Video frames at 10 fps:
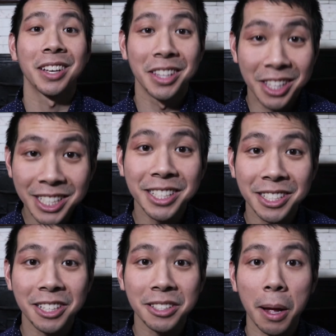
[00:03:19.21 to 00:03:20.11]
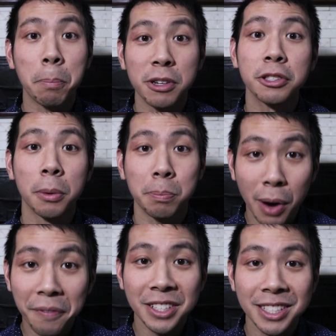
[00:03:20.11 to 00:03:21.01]
This is just a personal
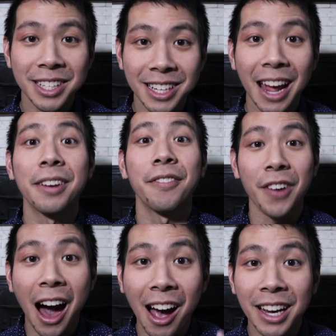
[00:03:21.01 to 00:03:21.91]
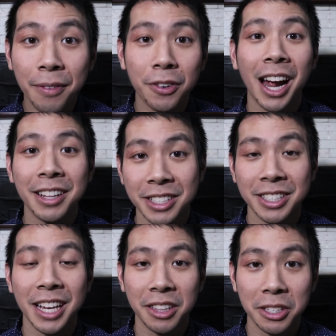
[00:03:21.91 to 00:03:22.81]
preference thing, and if I ever had to
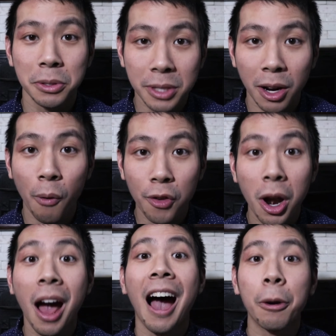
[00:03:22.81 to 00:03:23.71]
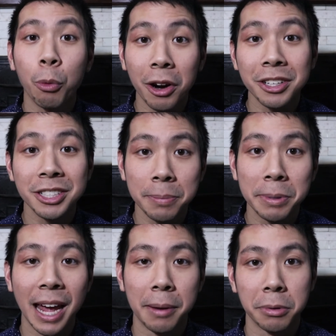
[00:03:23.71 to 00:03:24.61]
take the unit over, I wanted to
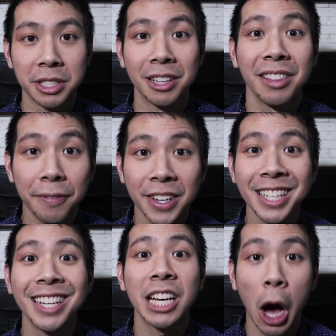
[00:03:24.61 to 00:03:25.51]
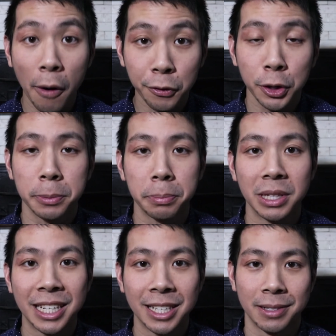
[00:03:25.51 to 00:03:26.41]
be able to live in it
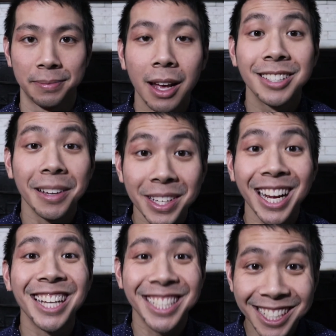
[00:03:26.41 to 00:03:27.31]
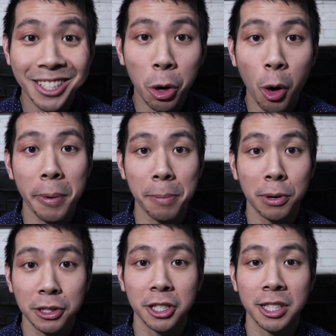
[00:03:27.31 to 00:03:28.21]
comfortably. Something I didn't know about
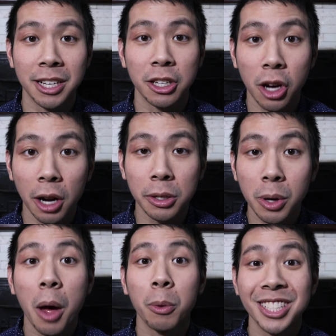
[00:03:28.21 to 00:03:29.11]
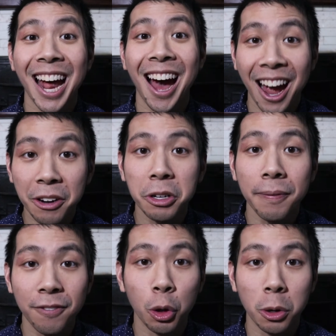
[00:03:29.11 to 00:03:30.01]
purchasing a condo was that higher
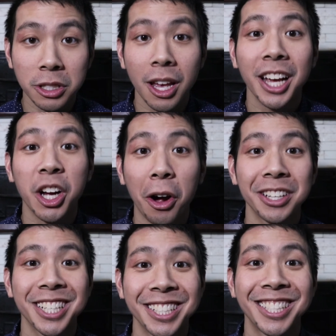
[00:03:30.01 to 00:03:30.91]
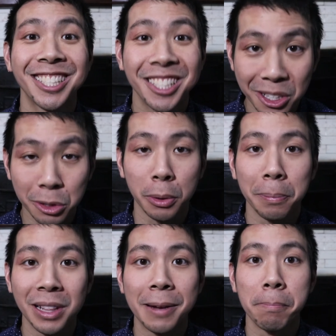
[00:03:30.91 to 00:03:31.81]
up floors cost
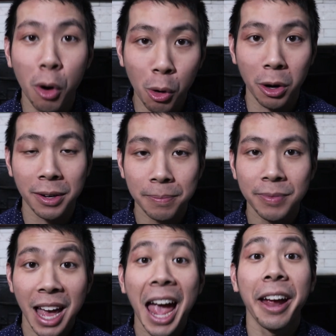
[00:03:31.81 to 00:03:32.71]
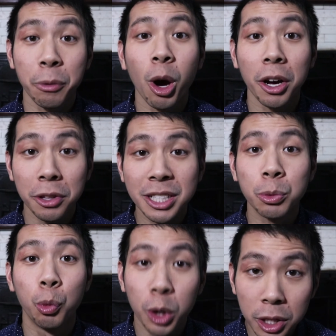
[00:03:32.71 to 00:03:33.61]
considerably more. And while this
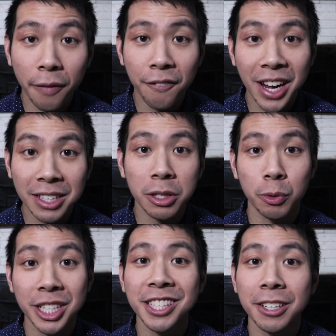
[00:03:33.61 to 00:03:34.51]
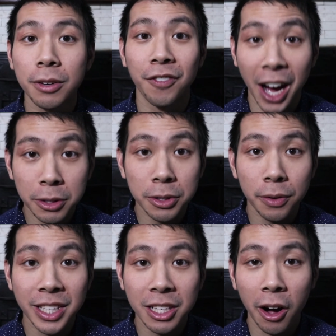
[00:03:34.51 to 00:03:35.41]
will affect the resale value of
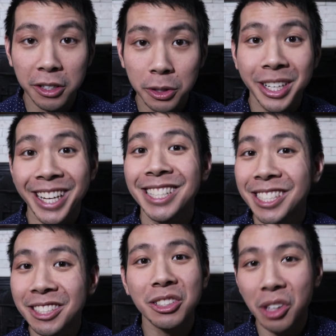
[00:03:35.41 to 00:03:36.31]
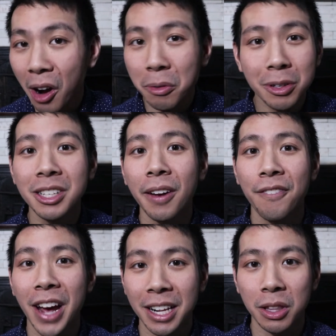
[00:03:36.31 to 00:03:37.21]
the condo, it does not really
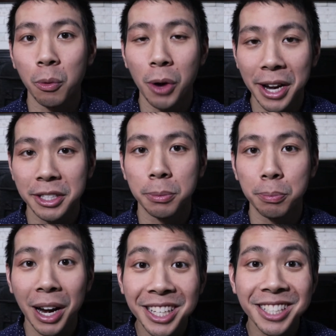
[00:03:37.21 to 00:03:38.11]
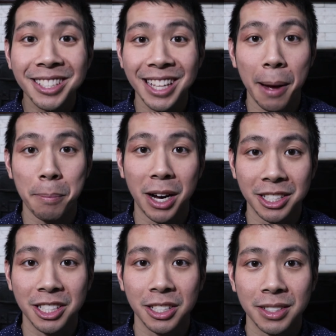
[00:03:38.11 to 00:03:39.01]
affect the rental prices that
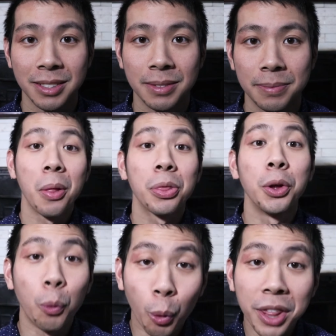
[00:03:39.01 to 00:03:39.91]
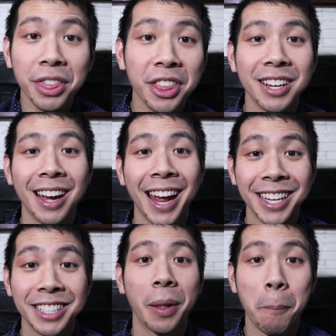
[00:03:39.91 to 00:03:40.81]
much. The one thing I
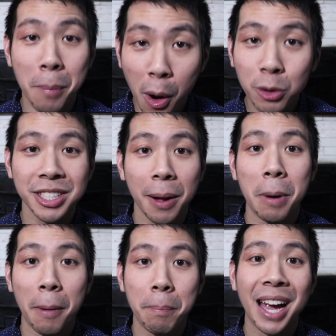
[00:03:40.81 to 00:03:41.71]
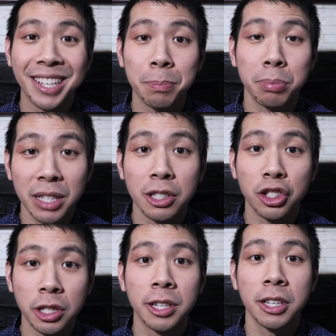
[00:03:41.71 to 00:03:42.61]
hated the most about buying a
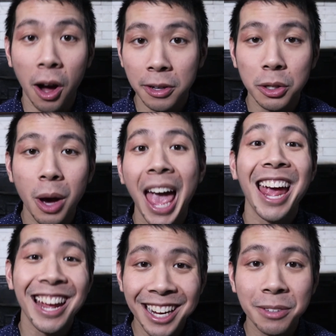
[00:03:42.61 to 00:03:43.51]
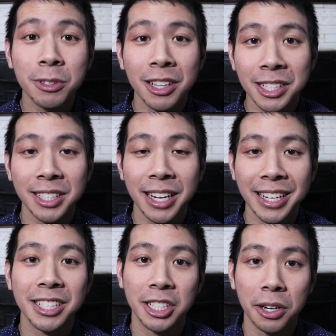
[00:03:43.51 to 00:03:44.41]
pre-construction condo and real estate
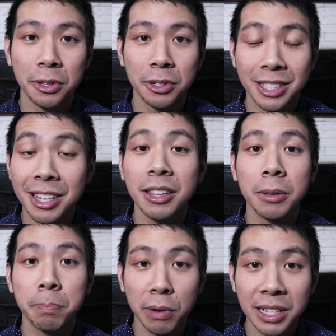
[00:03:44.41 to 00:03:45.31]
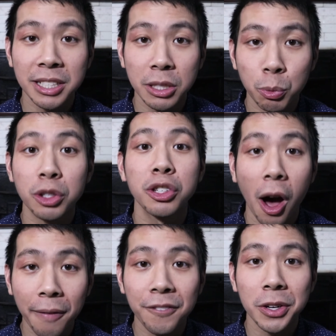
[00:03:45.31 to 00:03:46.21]
in general is that the prices were
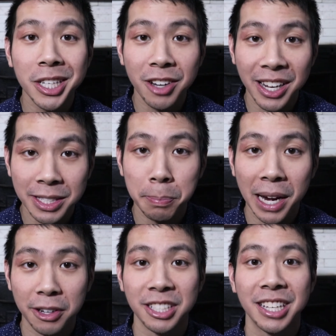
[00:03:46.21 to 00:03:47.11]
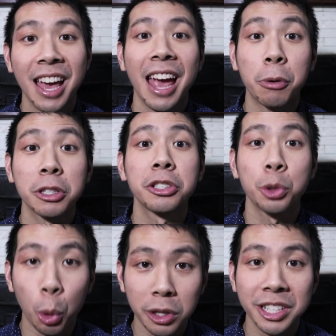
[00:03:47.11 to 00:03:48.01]
not very transparent and were
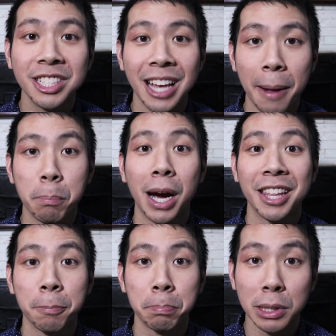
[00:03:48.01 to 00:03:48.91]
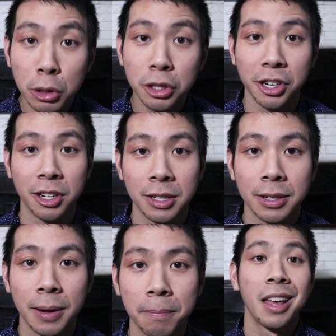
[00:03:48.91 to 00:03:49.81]
solely set by the builder.
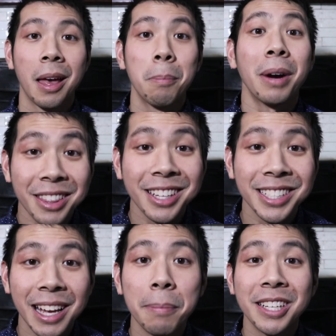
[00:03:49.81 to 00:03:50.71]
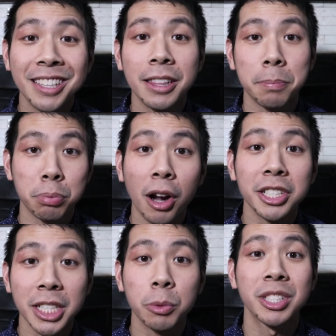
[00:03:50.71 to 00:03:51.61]
By this, I mean that the
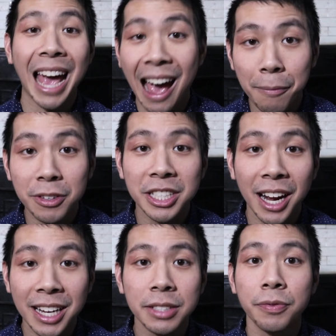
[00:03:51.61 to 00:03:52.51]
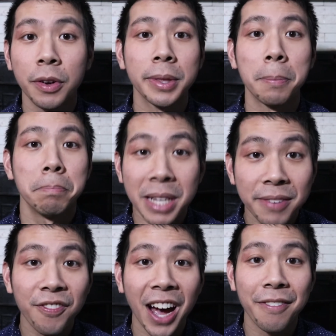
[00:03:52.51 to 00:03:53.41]
project was advertised from the
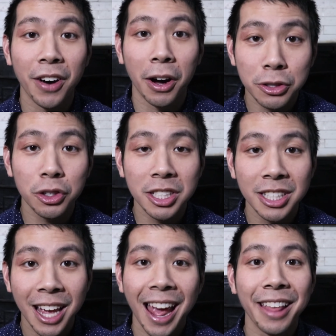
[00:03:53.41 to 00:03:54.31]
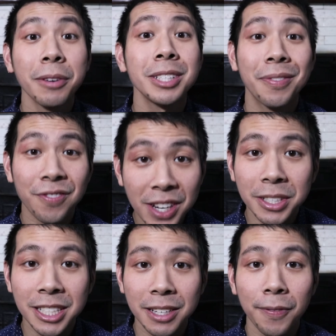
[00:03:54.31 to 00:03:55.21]
mid-500s, and that was very
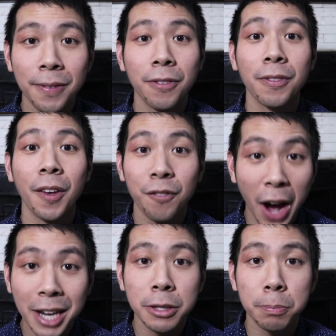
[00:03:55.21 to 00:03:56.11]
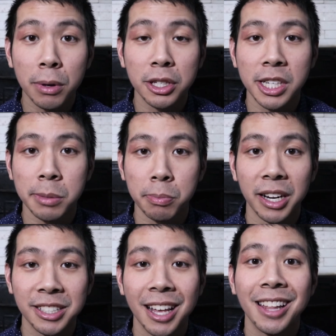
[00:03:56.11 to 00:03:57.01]
different from the final purchase
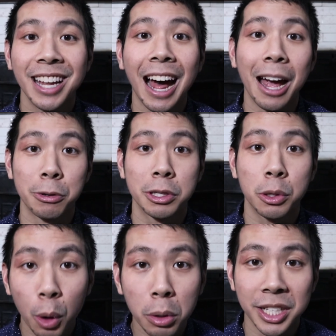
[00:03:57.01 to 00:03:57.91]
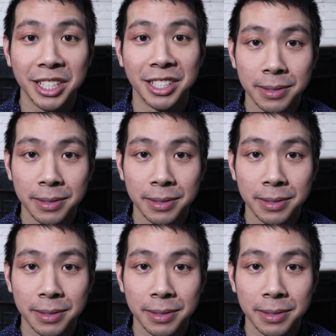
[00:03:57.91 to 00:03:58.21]
price that I was quoted.